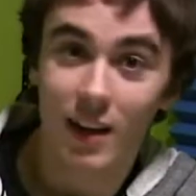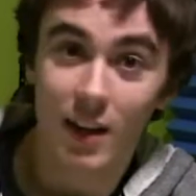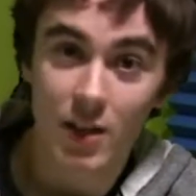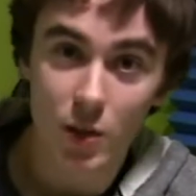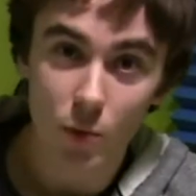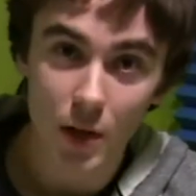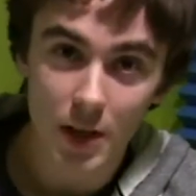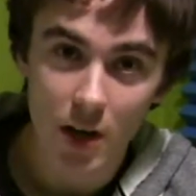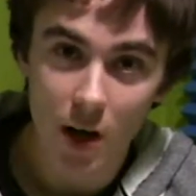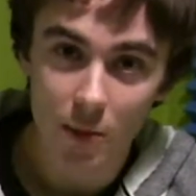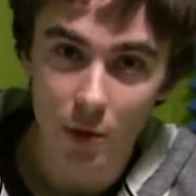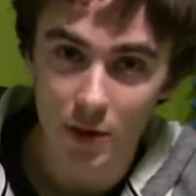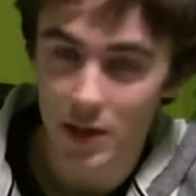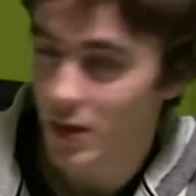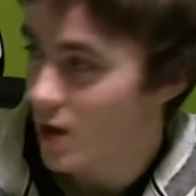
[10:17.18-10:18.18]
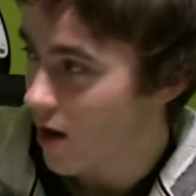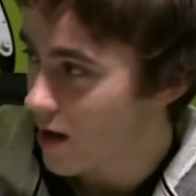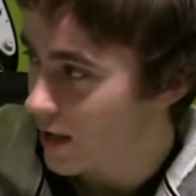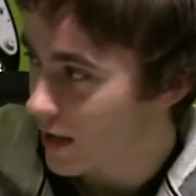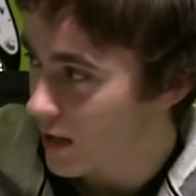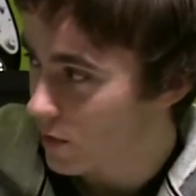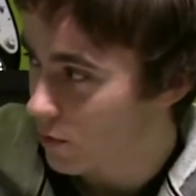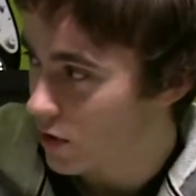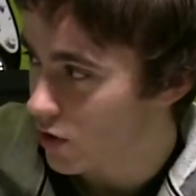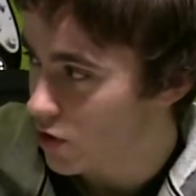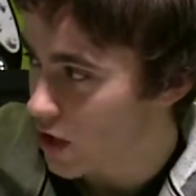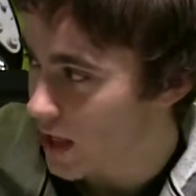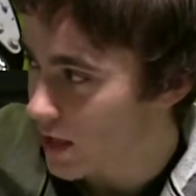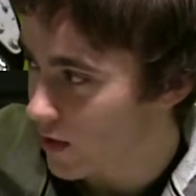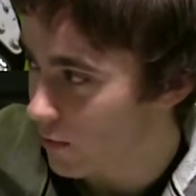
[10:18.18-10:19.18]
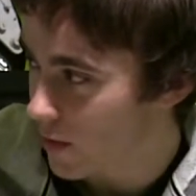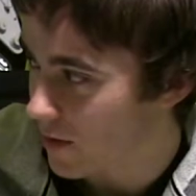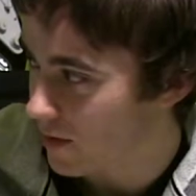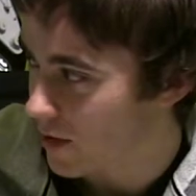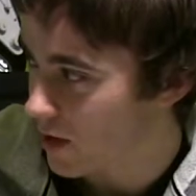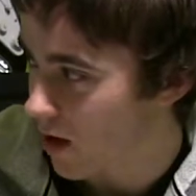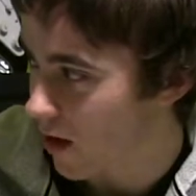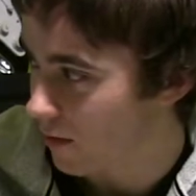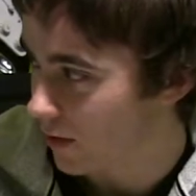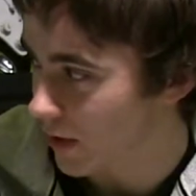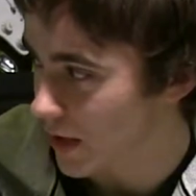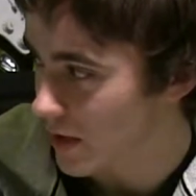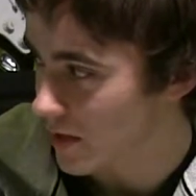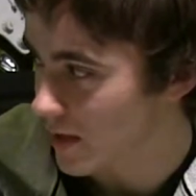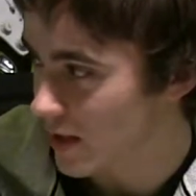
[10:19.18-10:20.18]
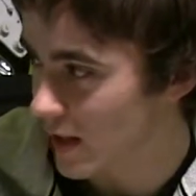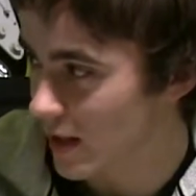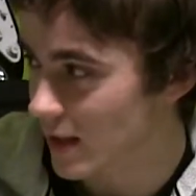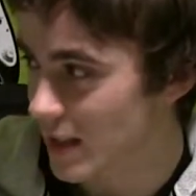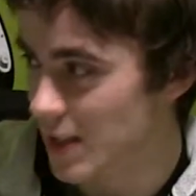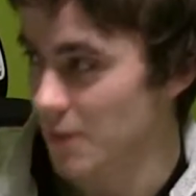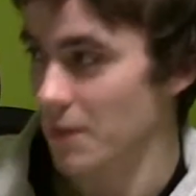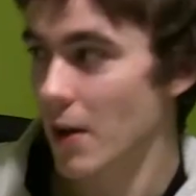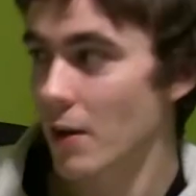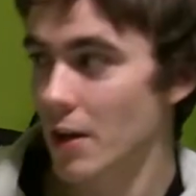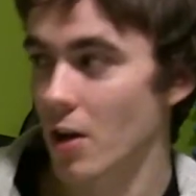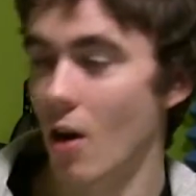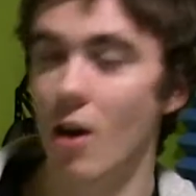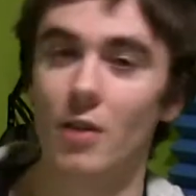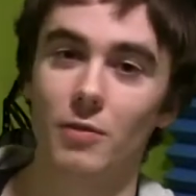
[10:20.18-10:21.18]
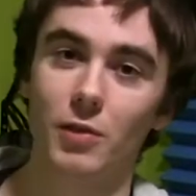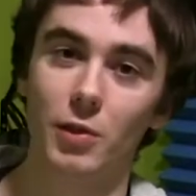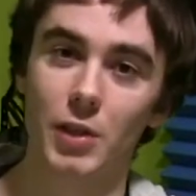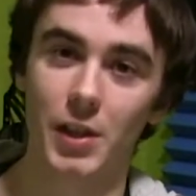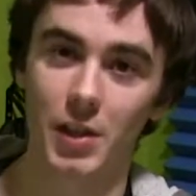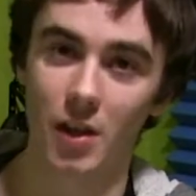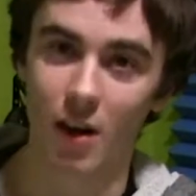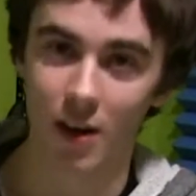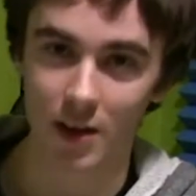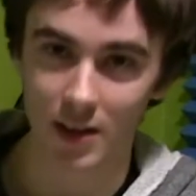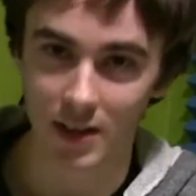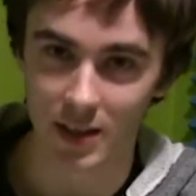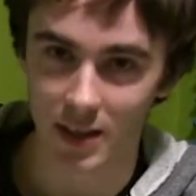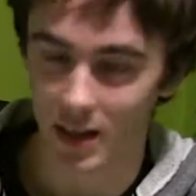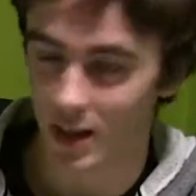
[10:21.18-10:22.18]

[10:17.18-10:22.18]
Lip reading: So one combo with this card is with Chains of Mephistopheles. This is a very convoluted card.